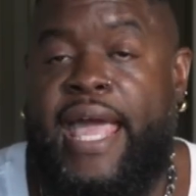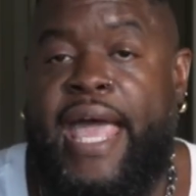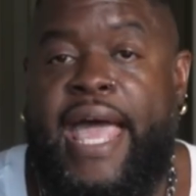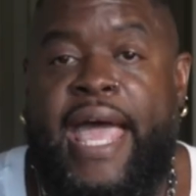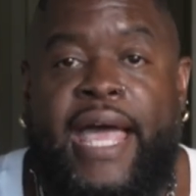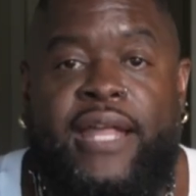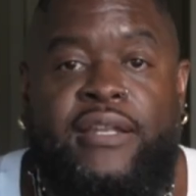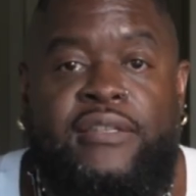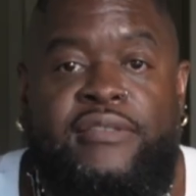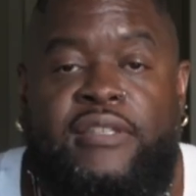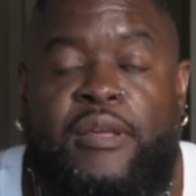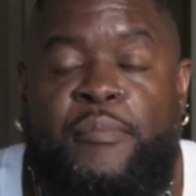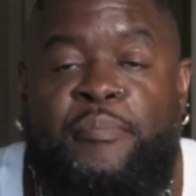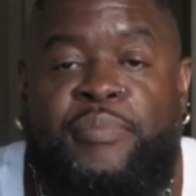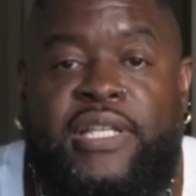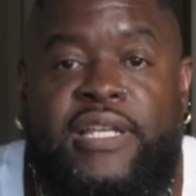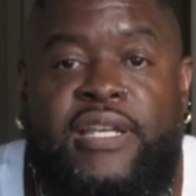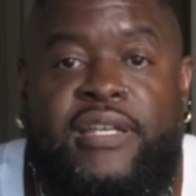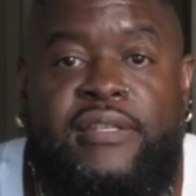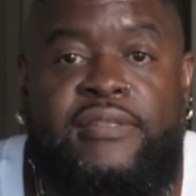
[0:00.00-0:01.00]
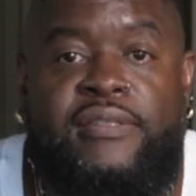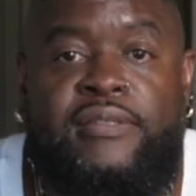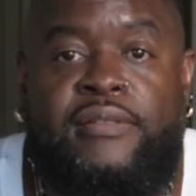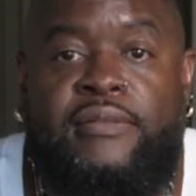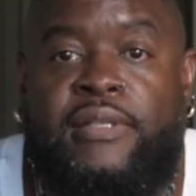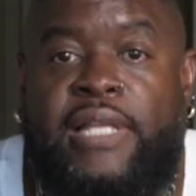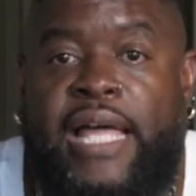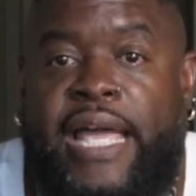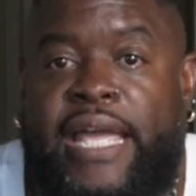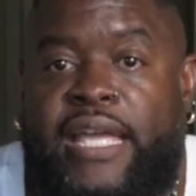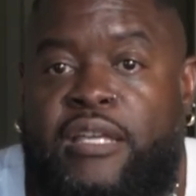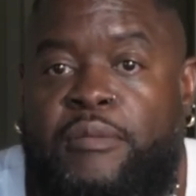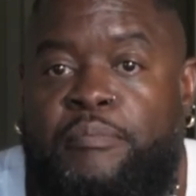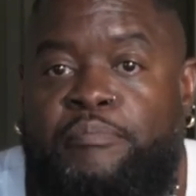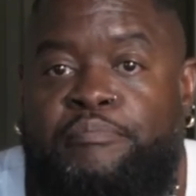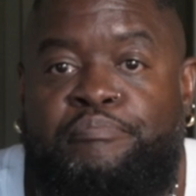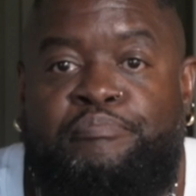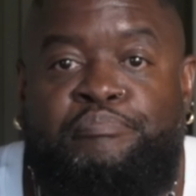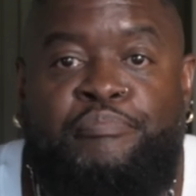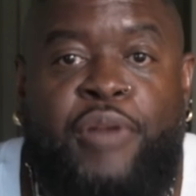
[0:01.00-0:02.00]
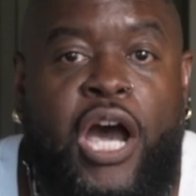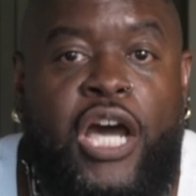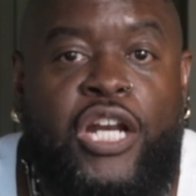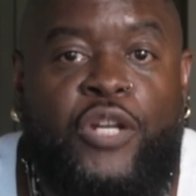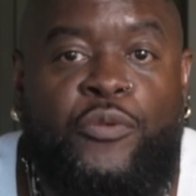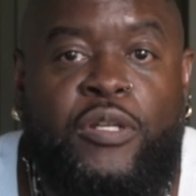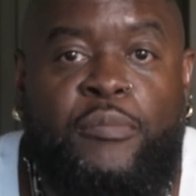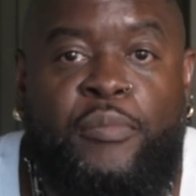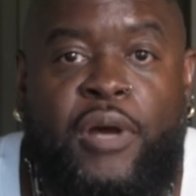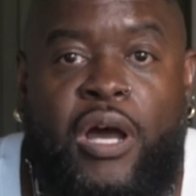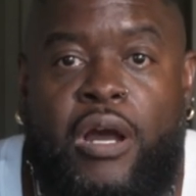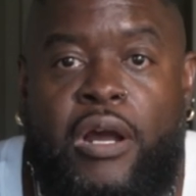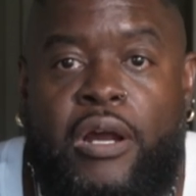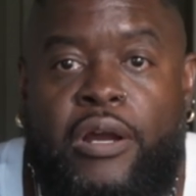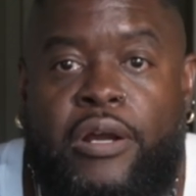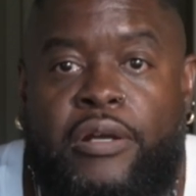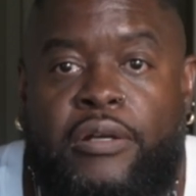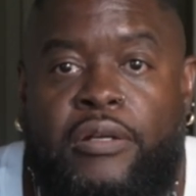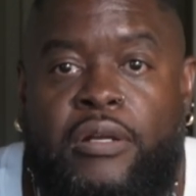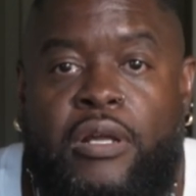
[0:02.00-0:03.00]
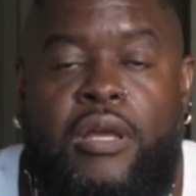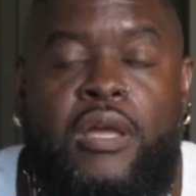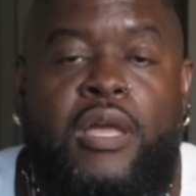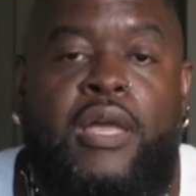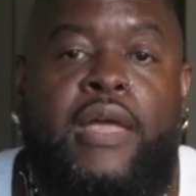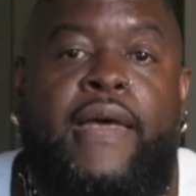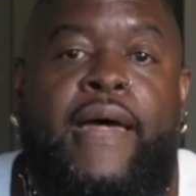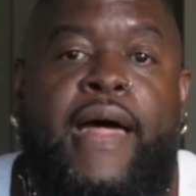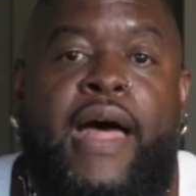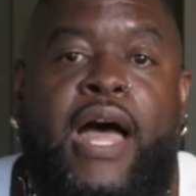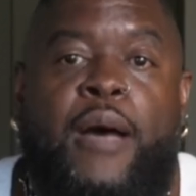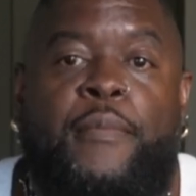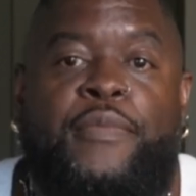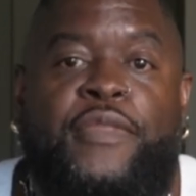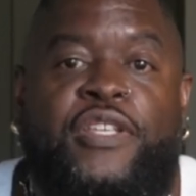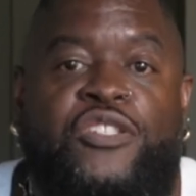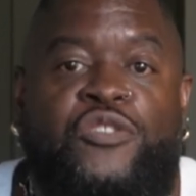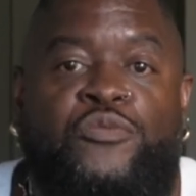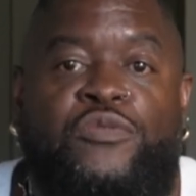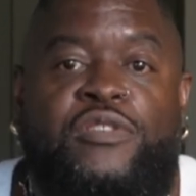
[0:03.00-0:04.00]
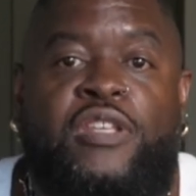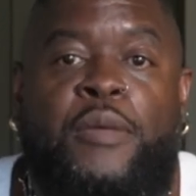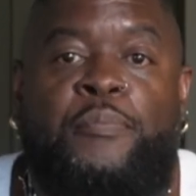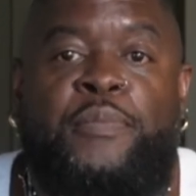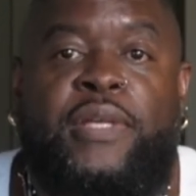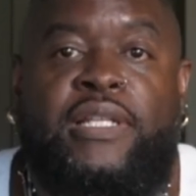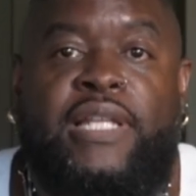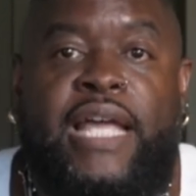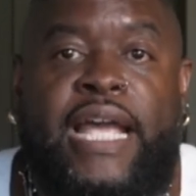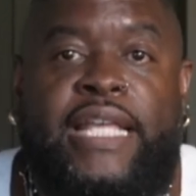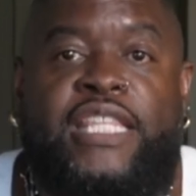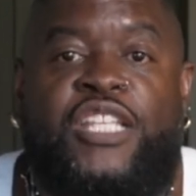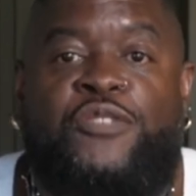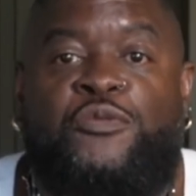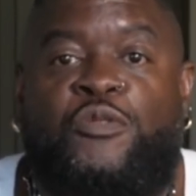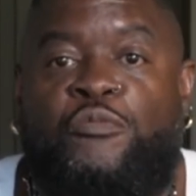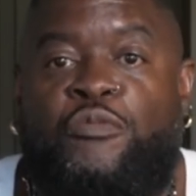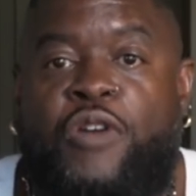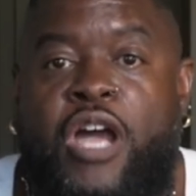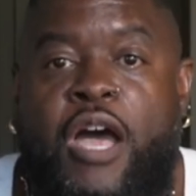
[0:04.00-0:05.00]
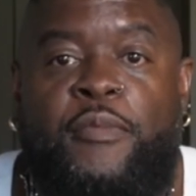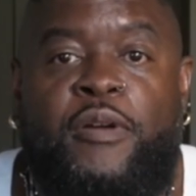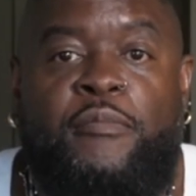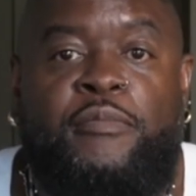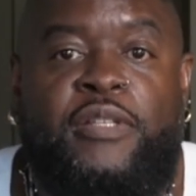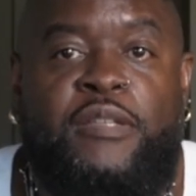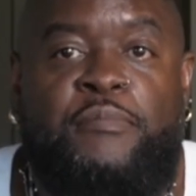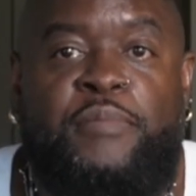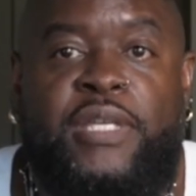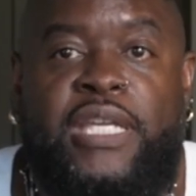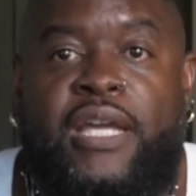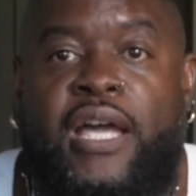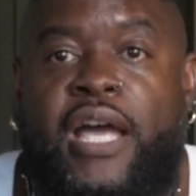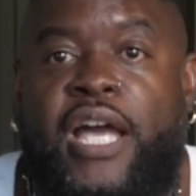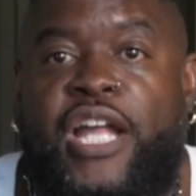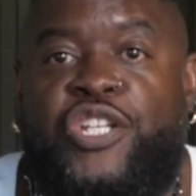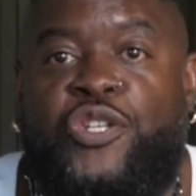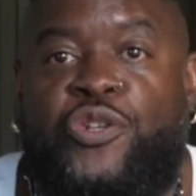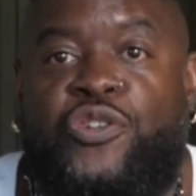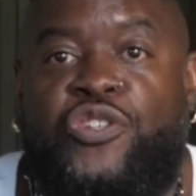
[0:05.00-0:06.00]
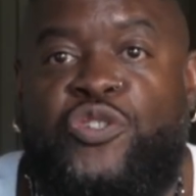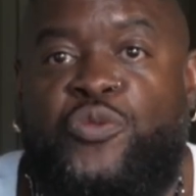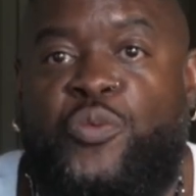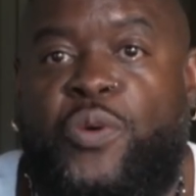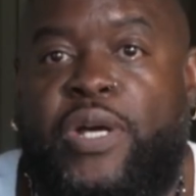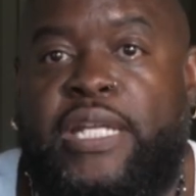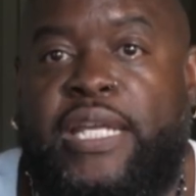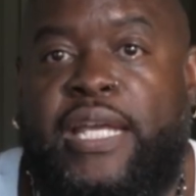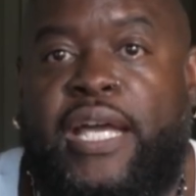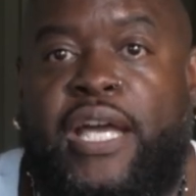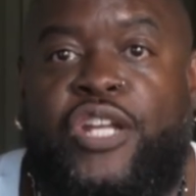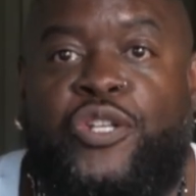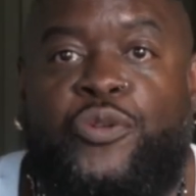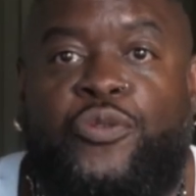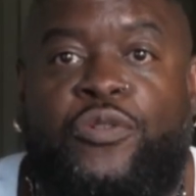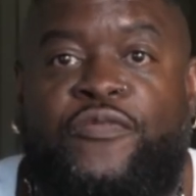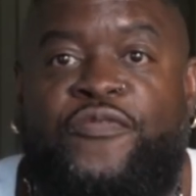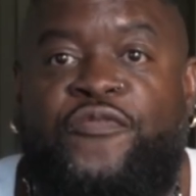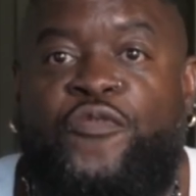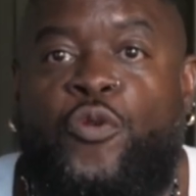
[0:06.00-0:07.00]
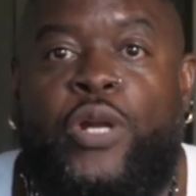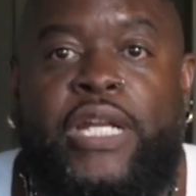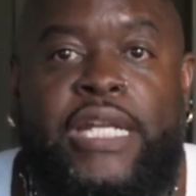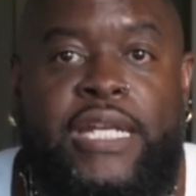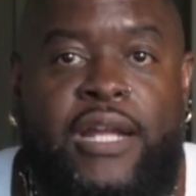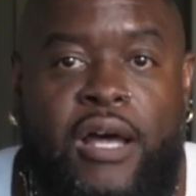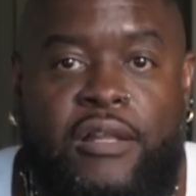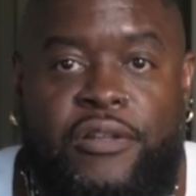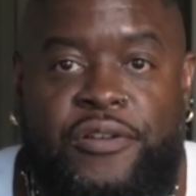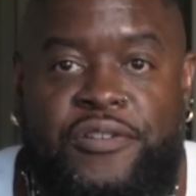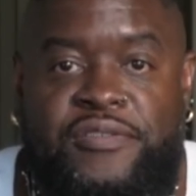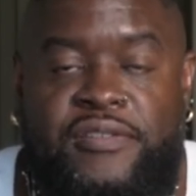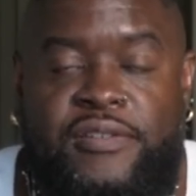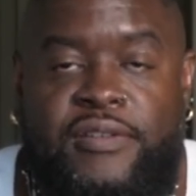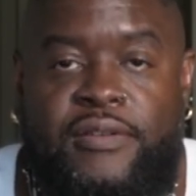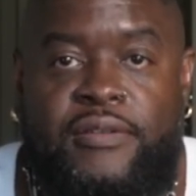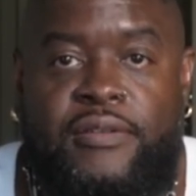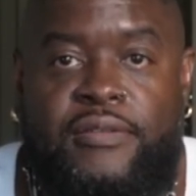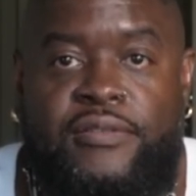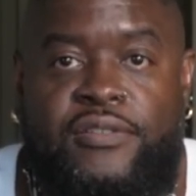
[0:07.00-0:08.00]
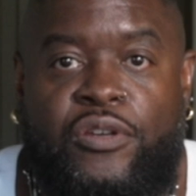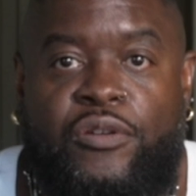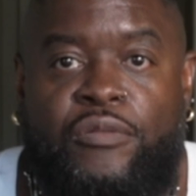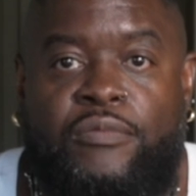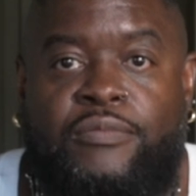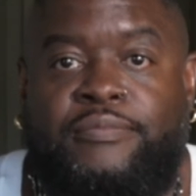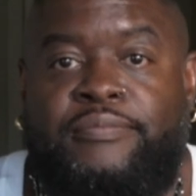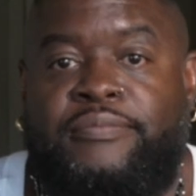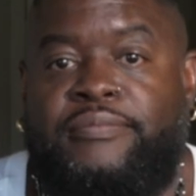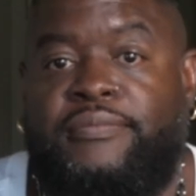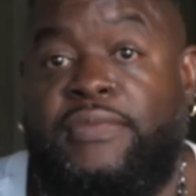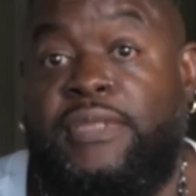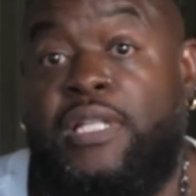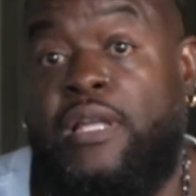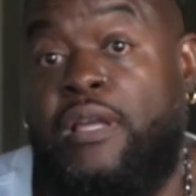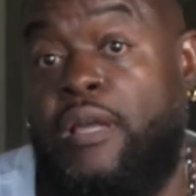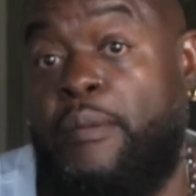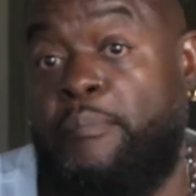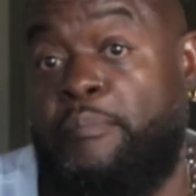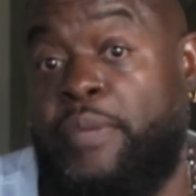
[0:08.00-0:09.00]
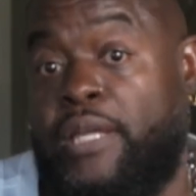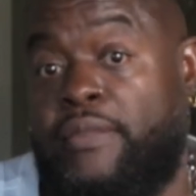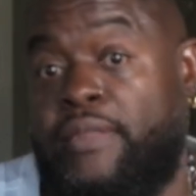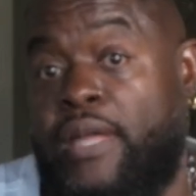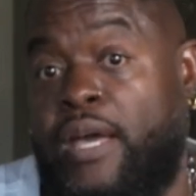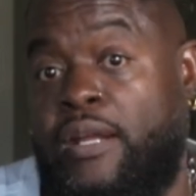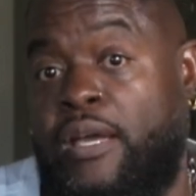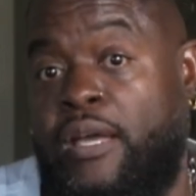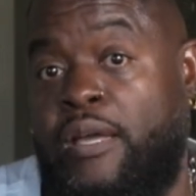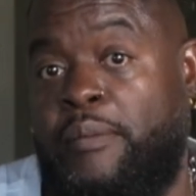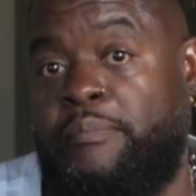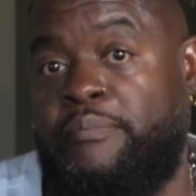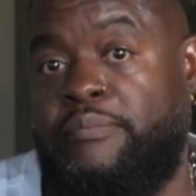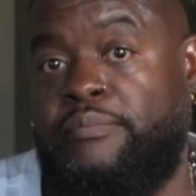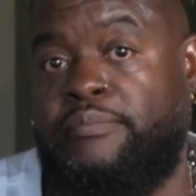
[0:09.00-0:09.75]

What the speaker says: at some place like Pottery Barn, something like this would probably be $120, $140. So pick that up.